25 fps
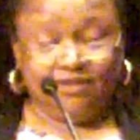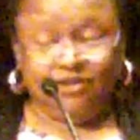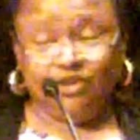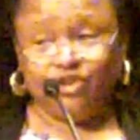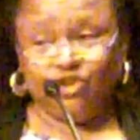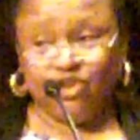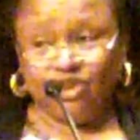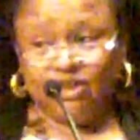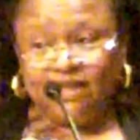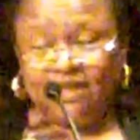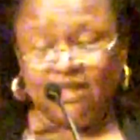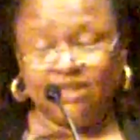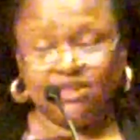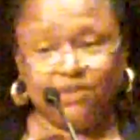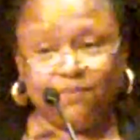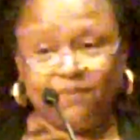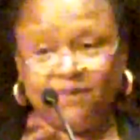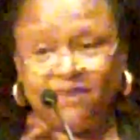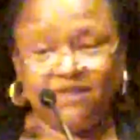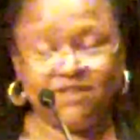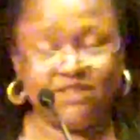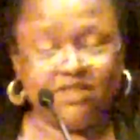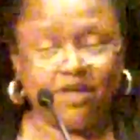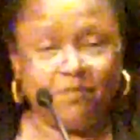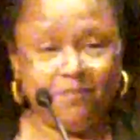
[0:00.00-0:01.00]
Usually it's
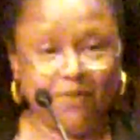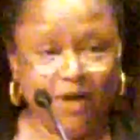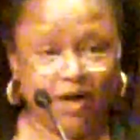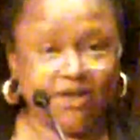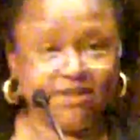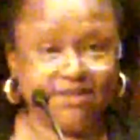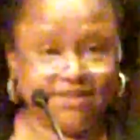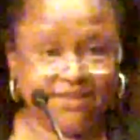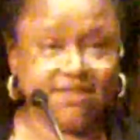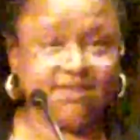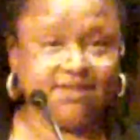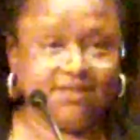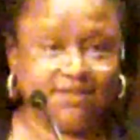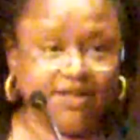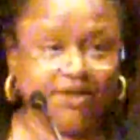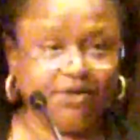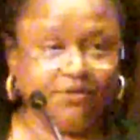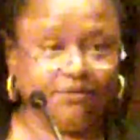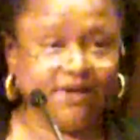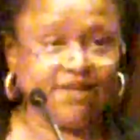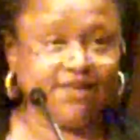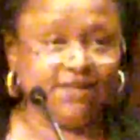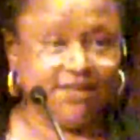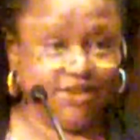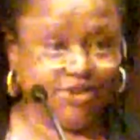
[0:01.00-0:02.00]
with some
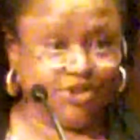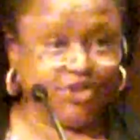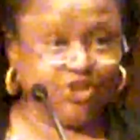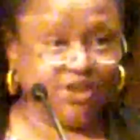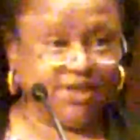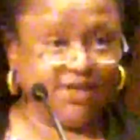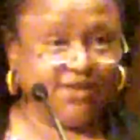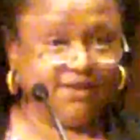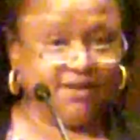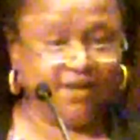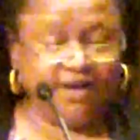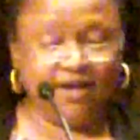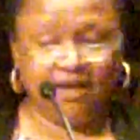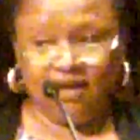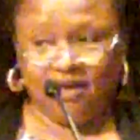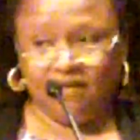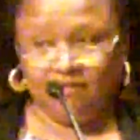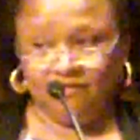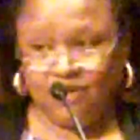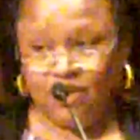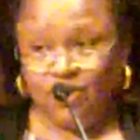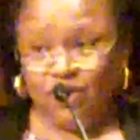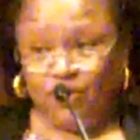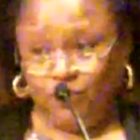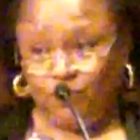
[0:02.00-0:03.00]
artistic rendition
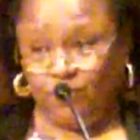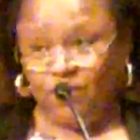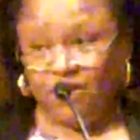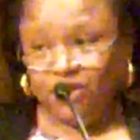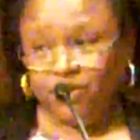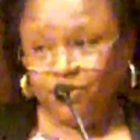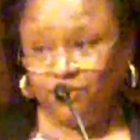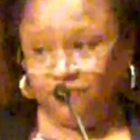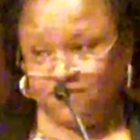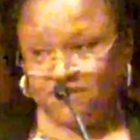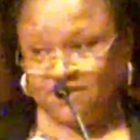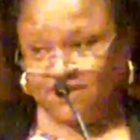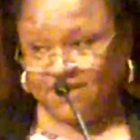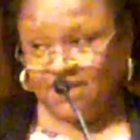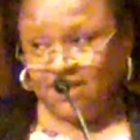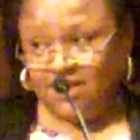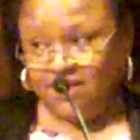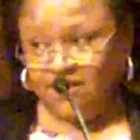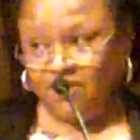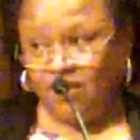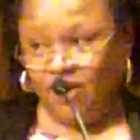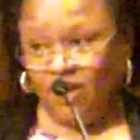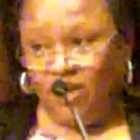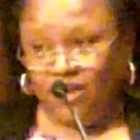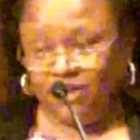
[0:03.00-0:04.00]
of what you've
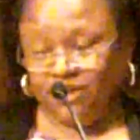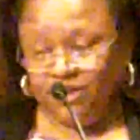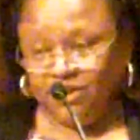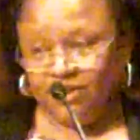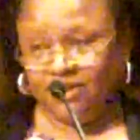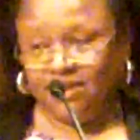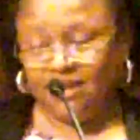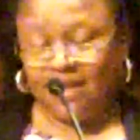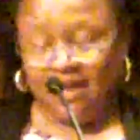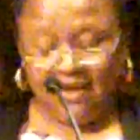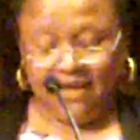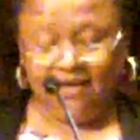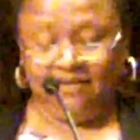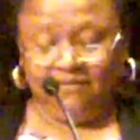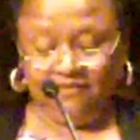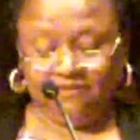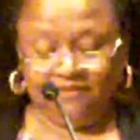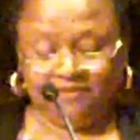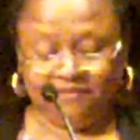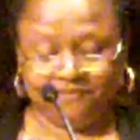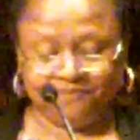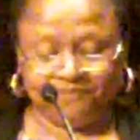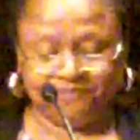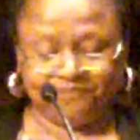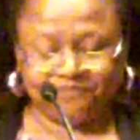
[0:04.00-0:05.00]
seen all your life,
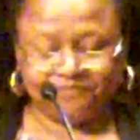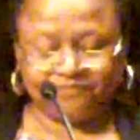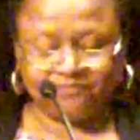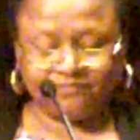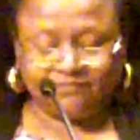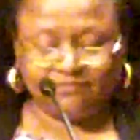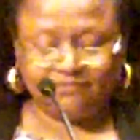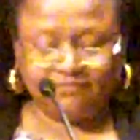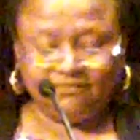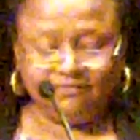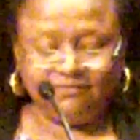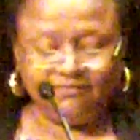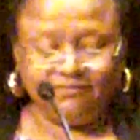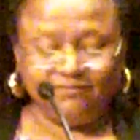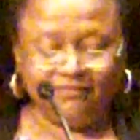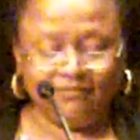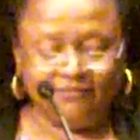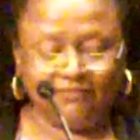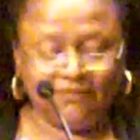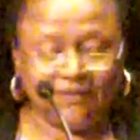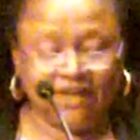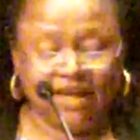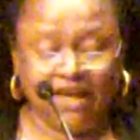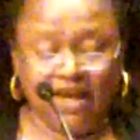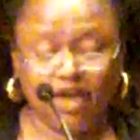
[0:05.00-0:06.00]

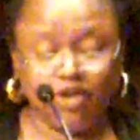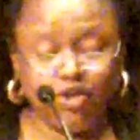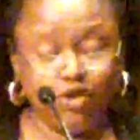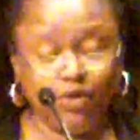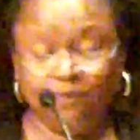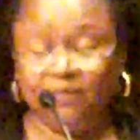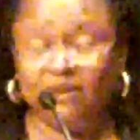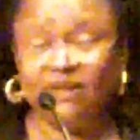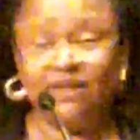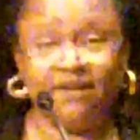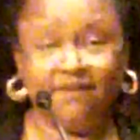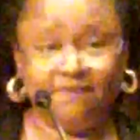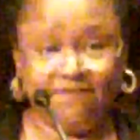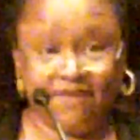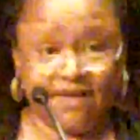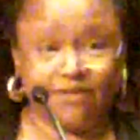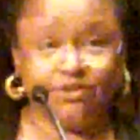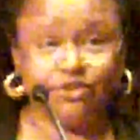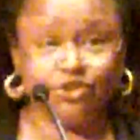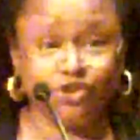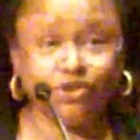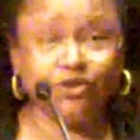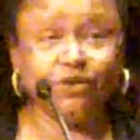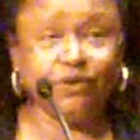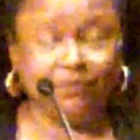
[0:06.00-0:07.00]
and you believe
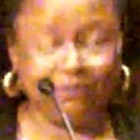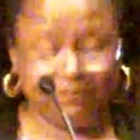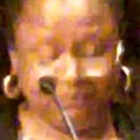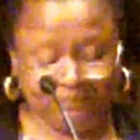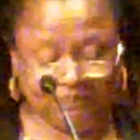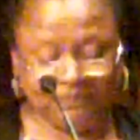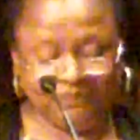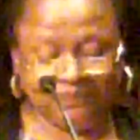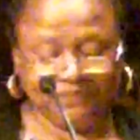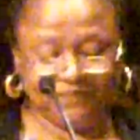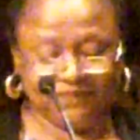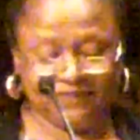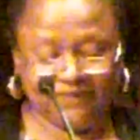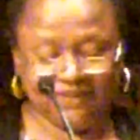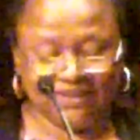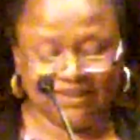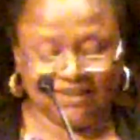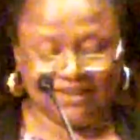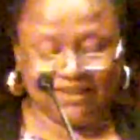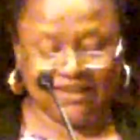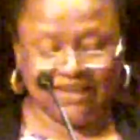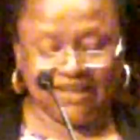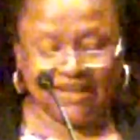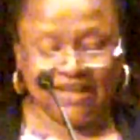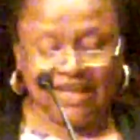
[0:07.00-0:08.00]
that's true.
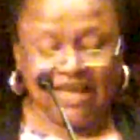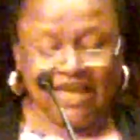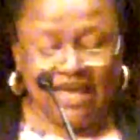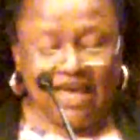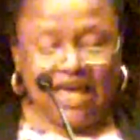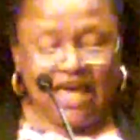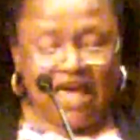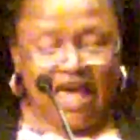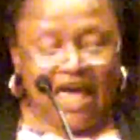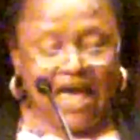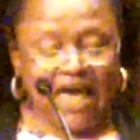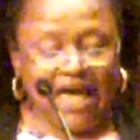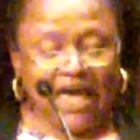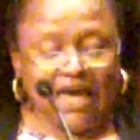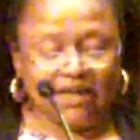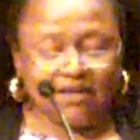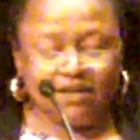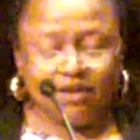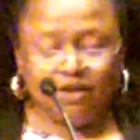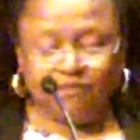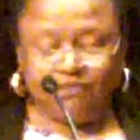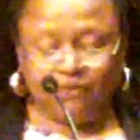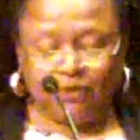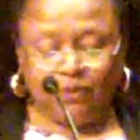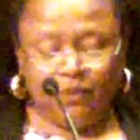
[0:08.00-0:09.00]

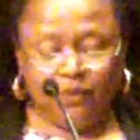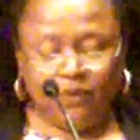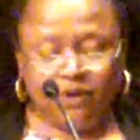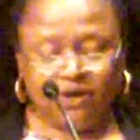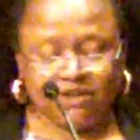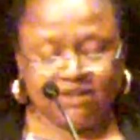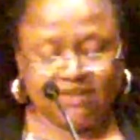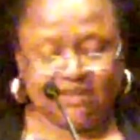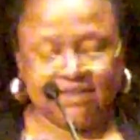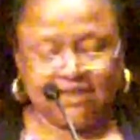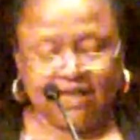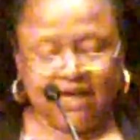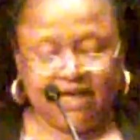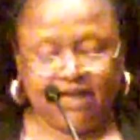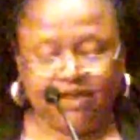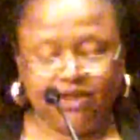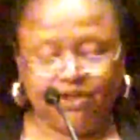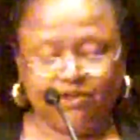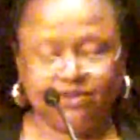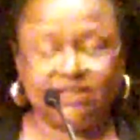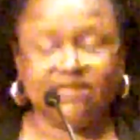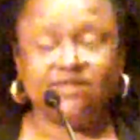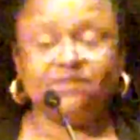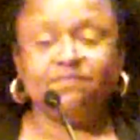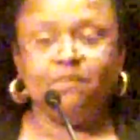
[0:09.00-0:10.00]
And of course, society
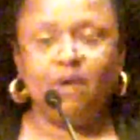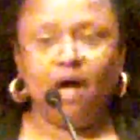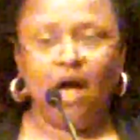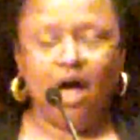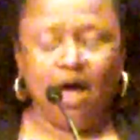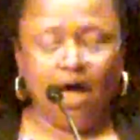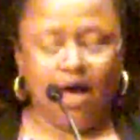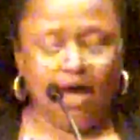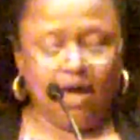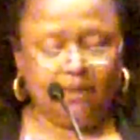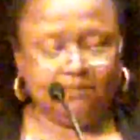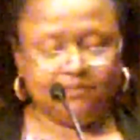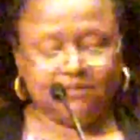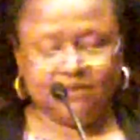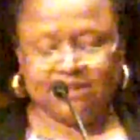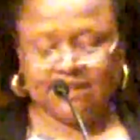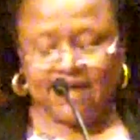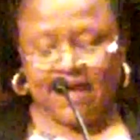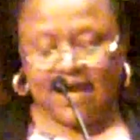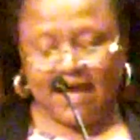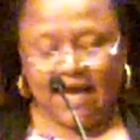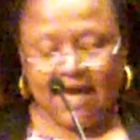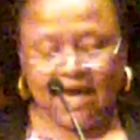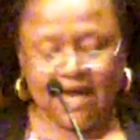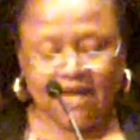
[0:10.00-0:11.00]
uses mom,
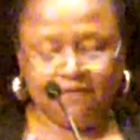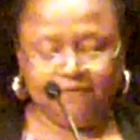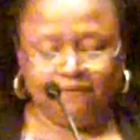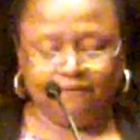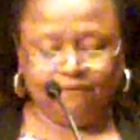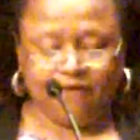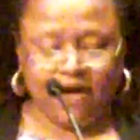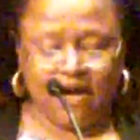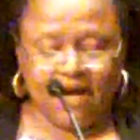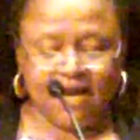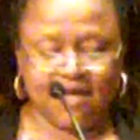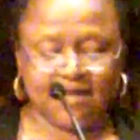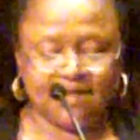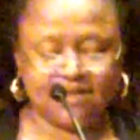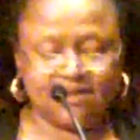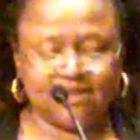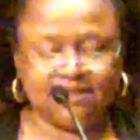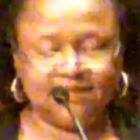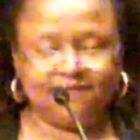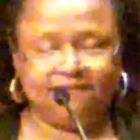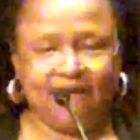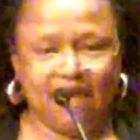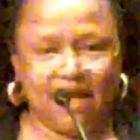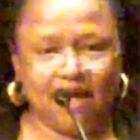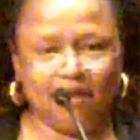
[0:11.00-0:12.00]
dad,
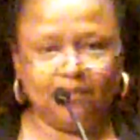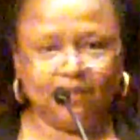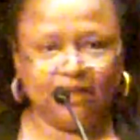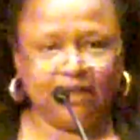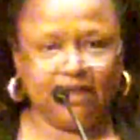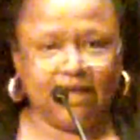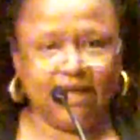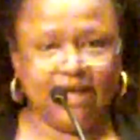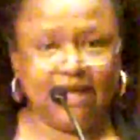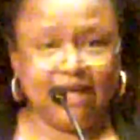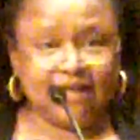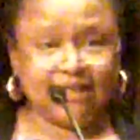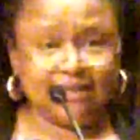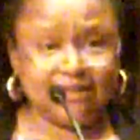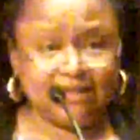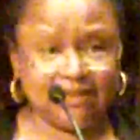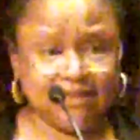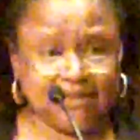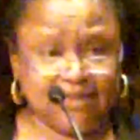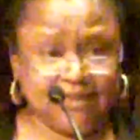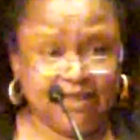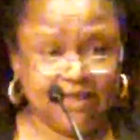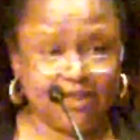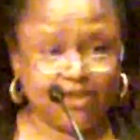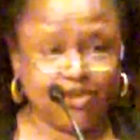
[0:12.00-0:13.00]
friends, family
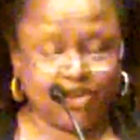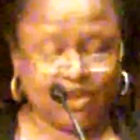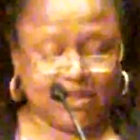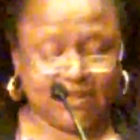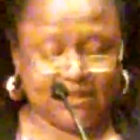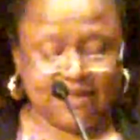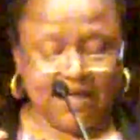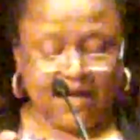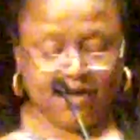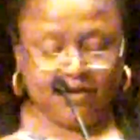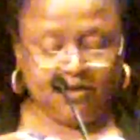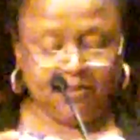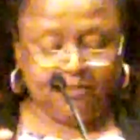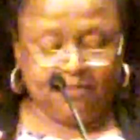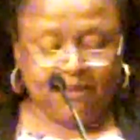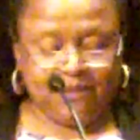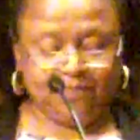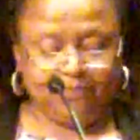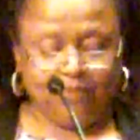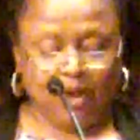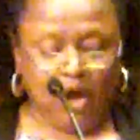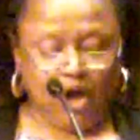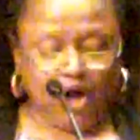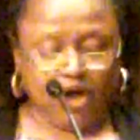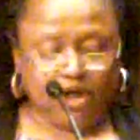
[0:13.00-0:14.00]
to teach us how to
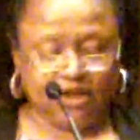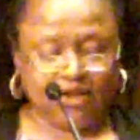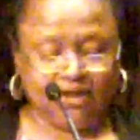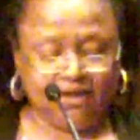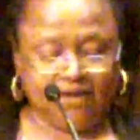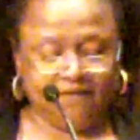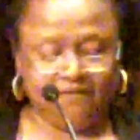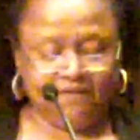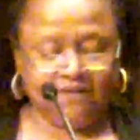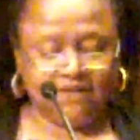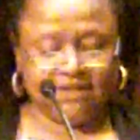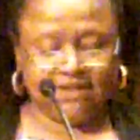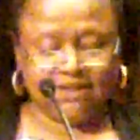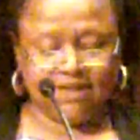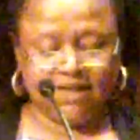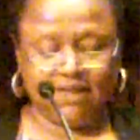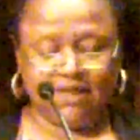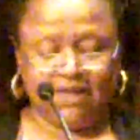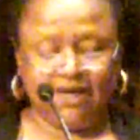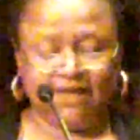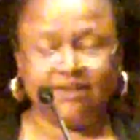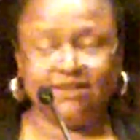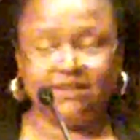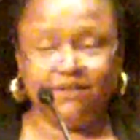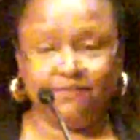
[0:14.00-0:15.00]
be part of this
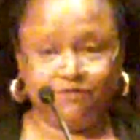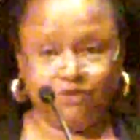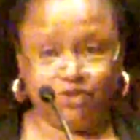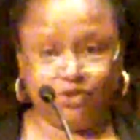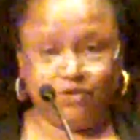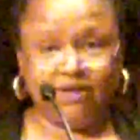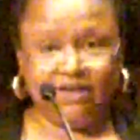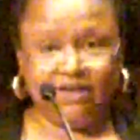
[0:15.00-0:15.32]
collective